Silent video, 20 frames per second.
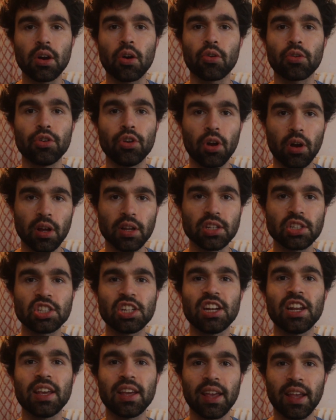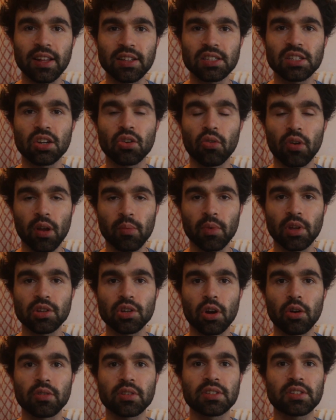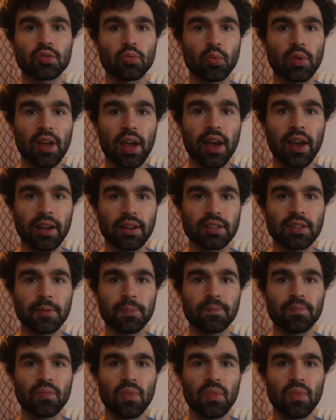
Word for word: or non-cheating Instagram guitarists react.